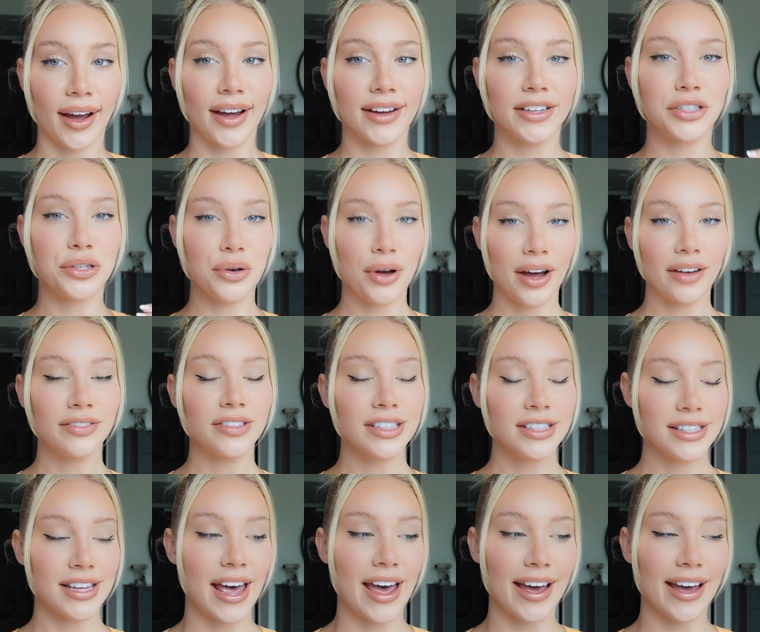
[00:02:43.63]
I do have to
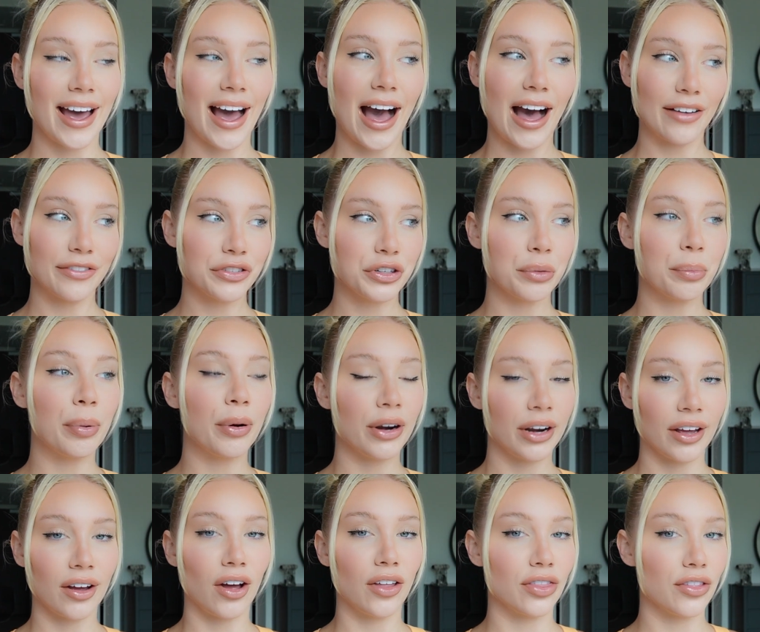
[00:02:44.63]
say, after
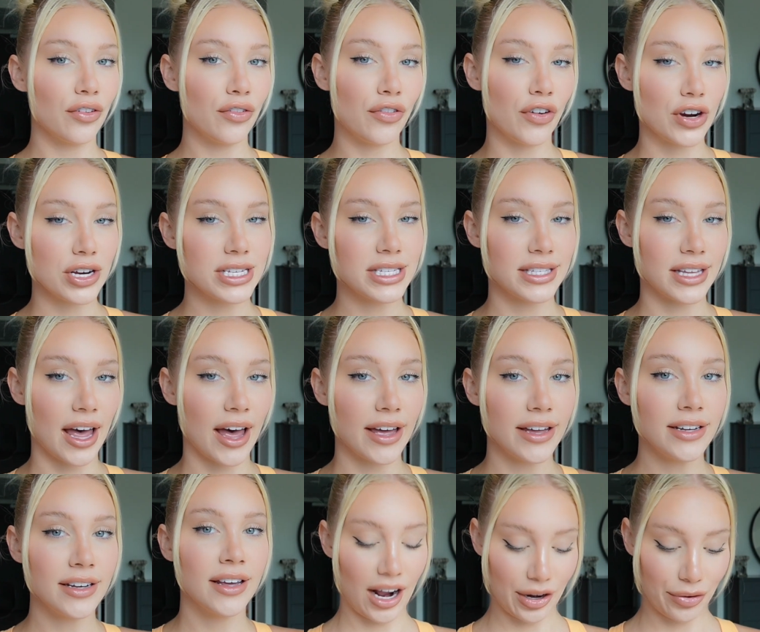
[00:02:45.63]
putting on the first
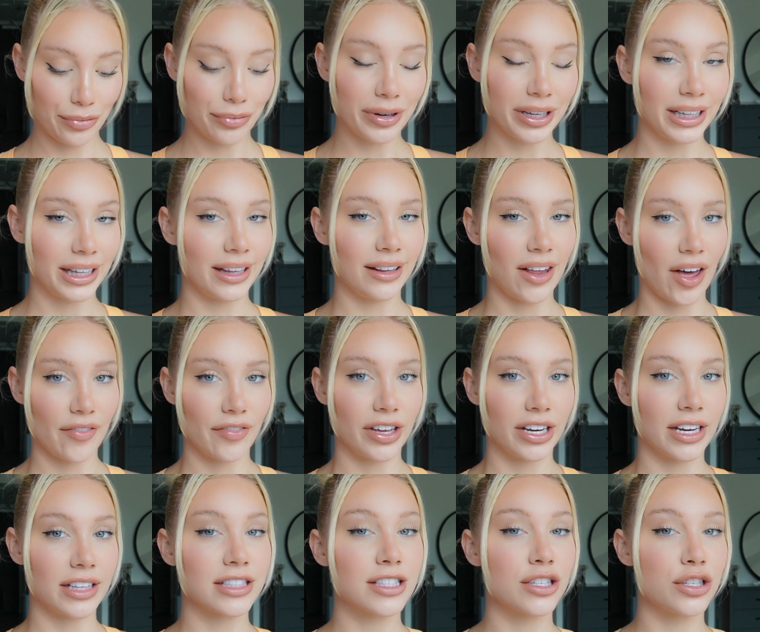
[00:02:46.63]
set, I really love it.
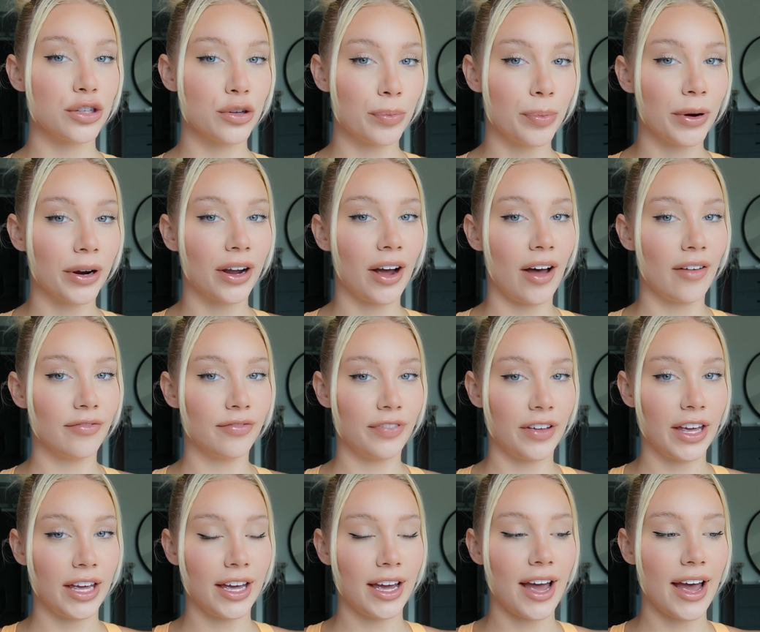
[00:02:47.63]
It's super
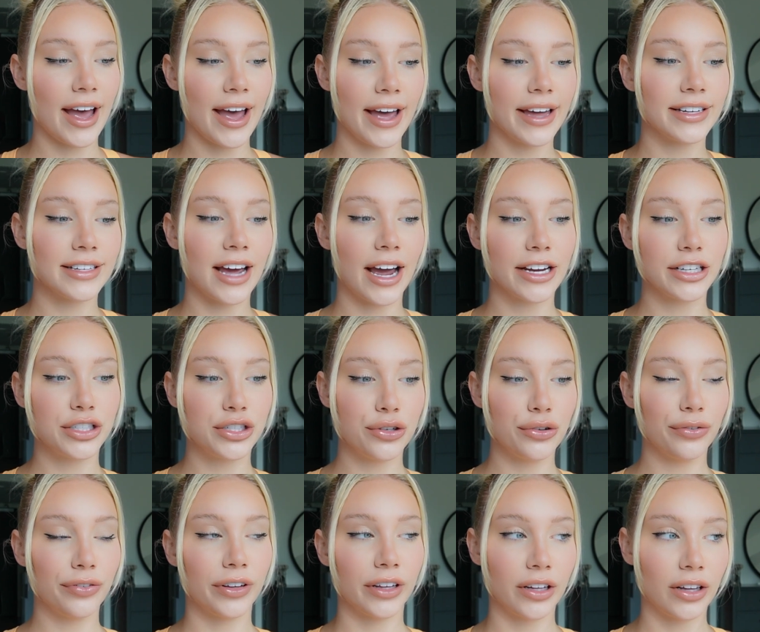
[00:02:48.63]
comfy and I do
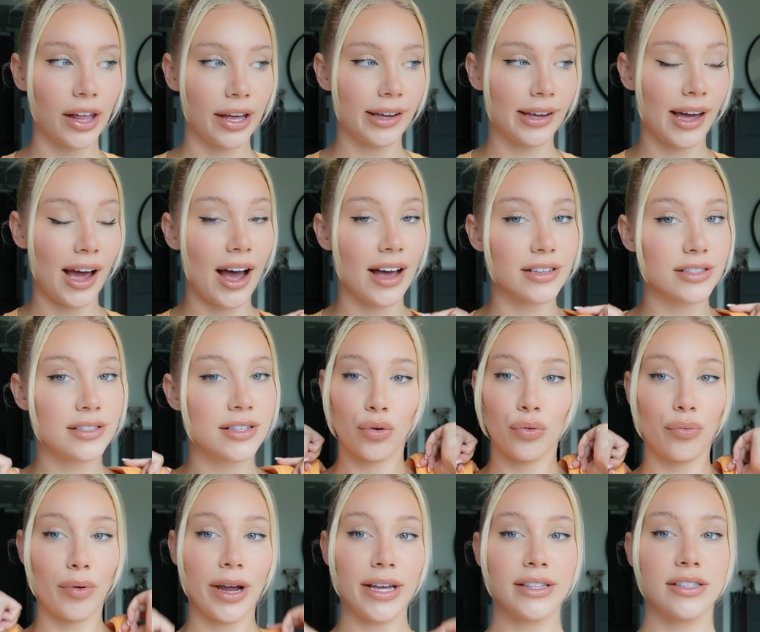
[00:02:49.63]
feel like it has
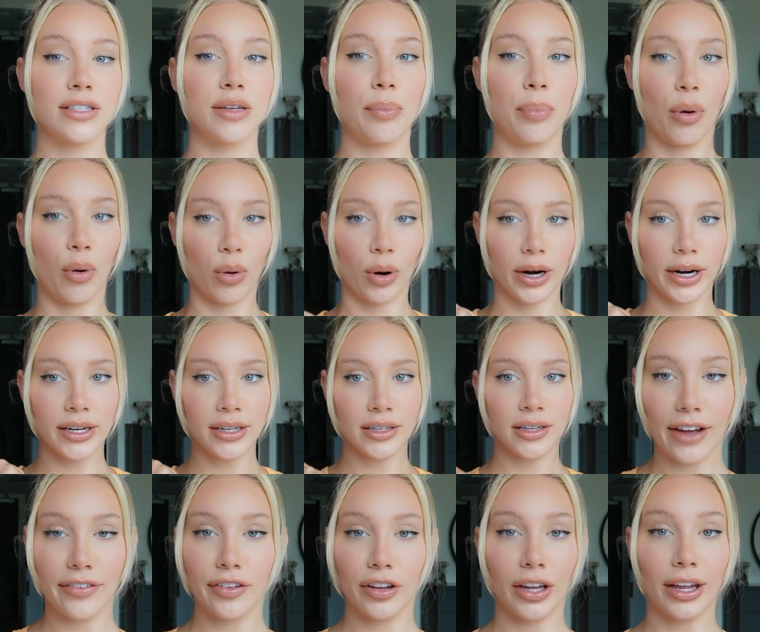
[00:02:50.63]
great support.
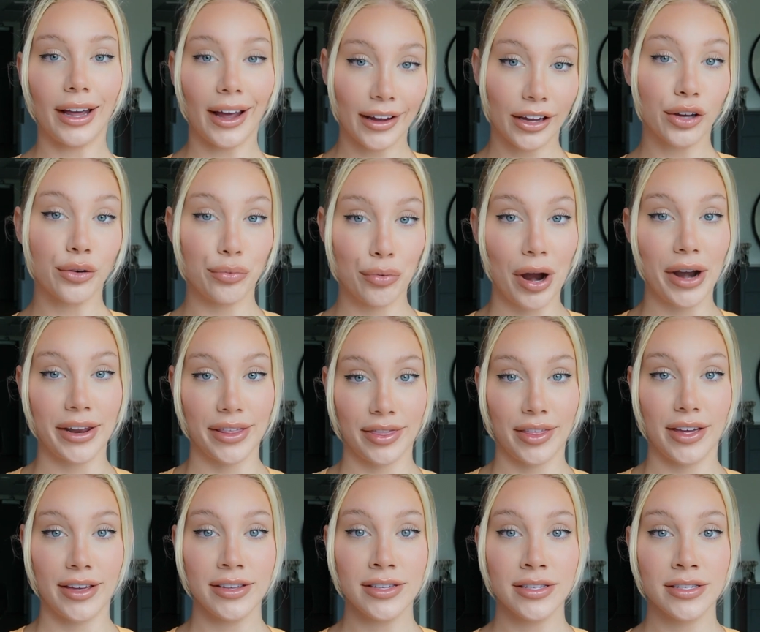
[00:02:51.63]
I feel like I could run in
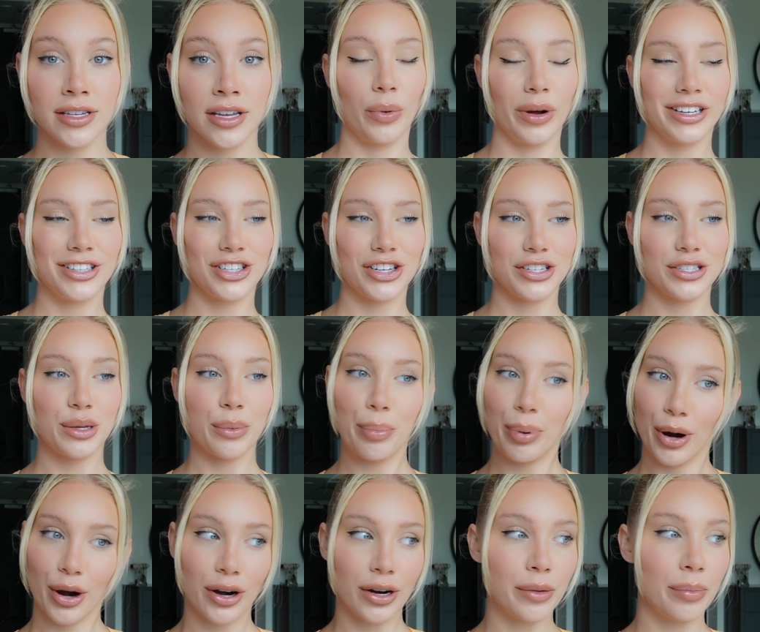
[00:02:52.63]
this, which is a
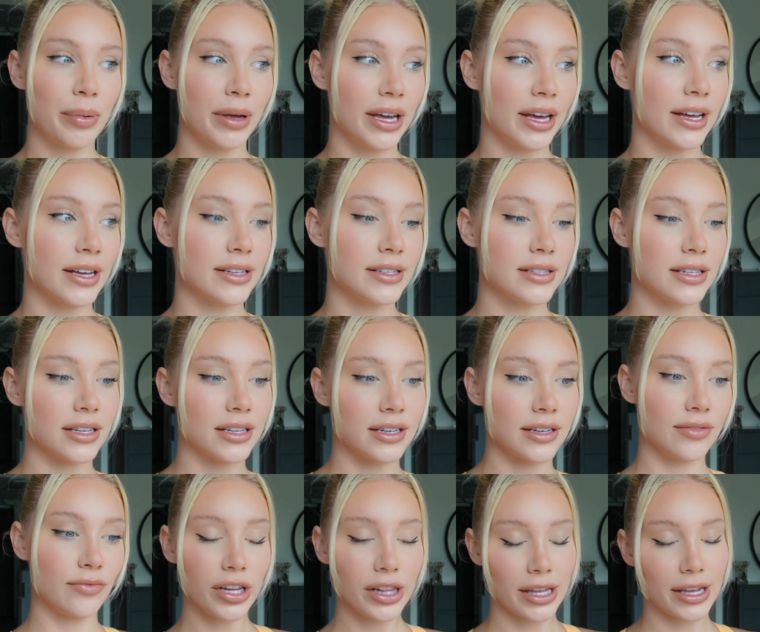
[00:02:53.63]
perk because it
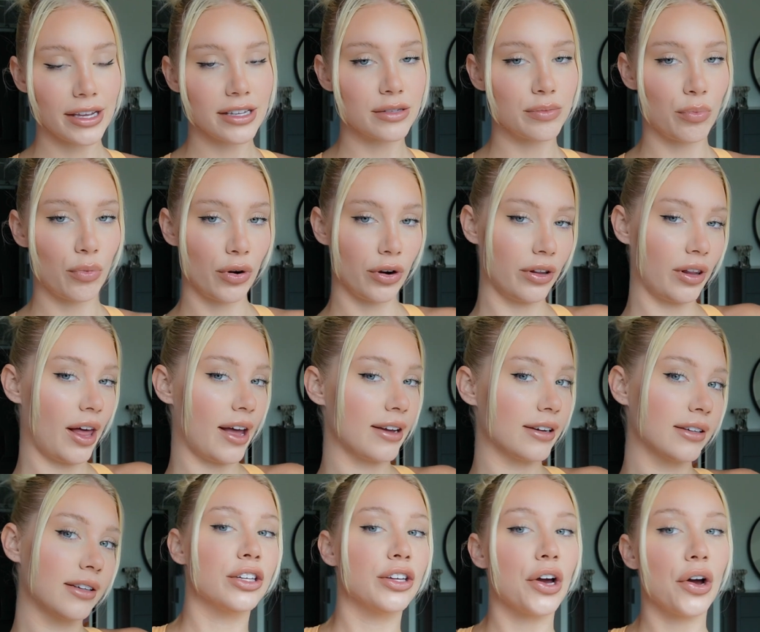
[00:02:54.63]
really is more
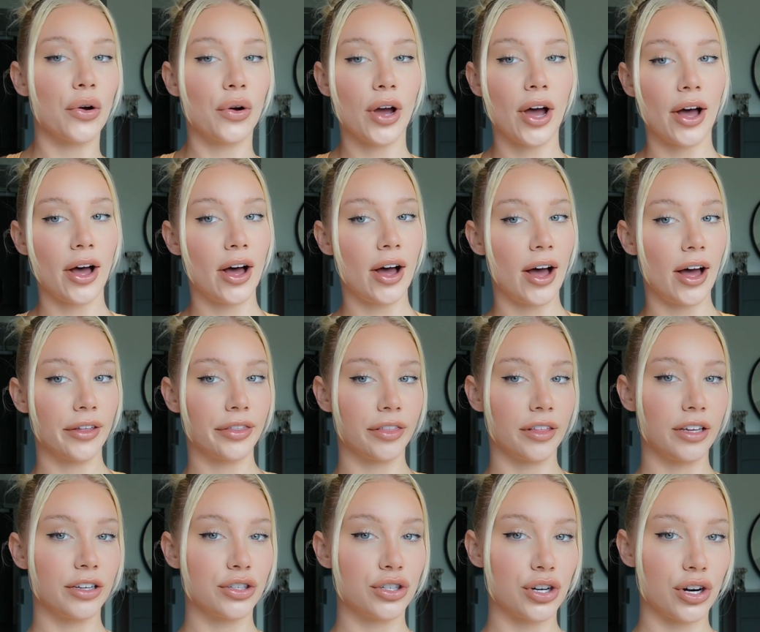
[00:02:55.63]
like yoga,
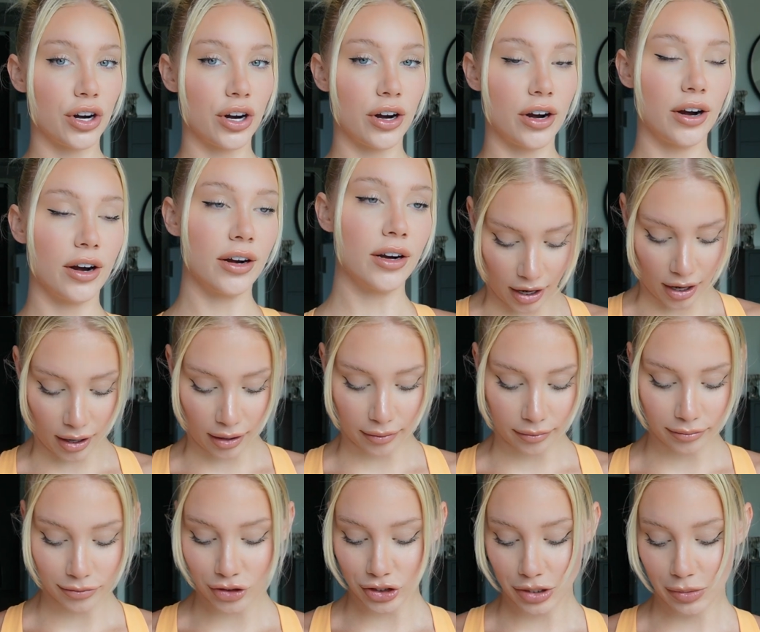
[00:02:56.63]

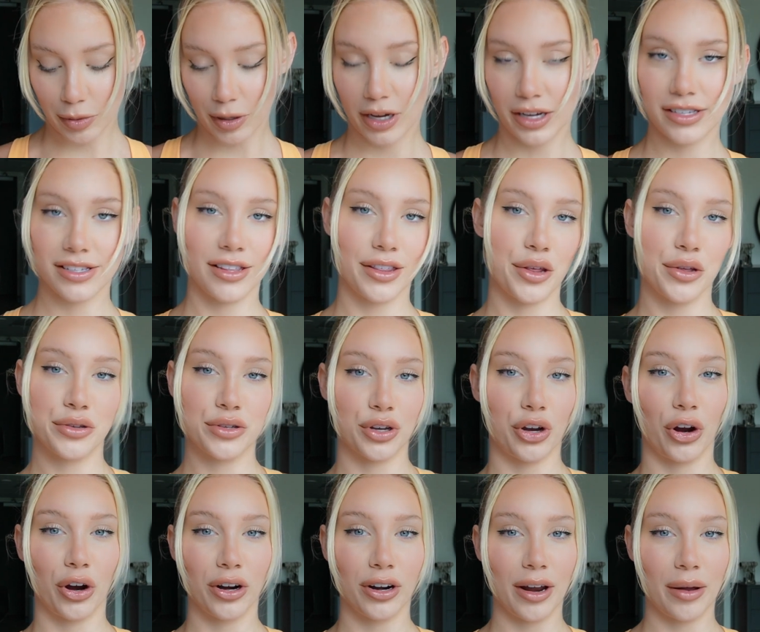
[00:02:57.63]
athleisure, just because of the
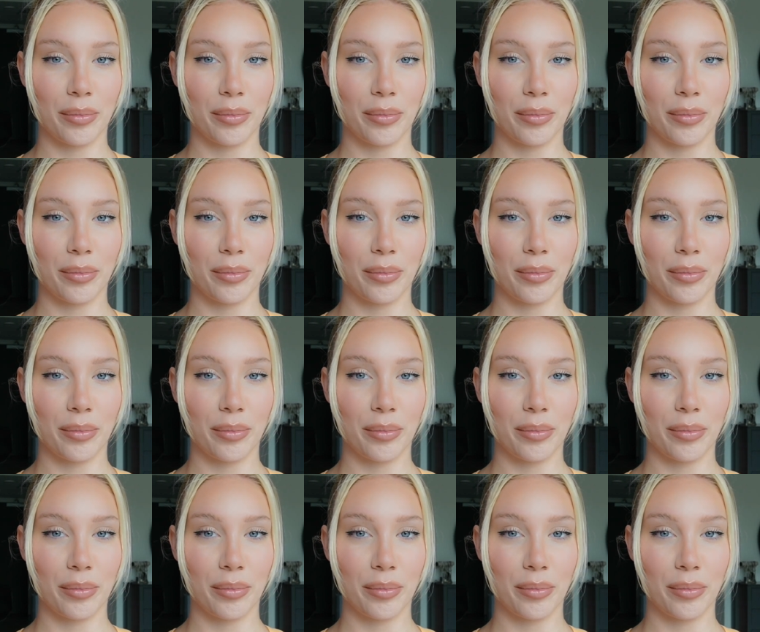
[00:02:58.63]
skirt.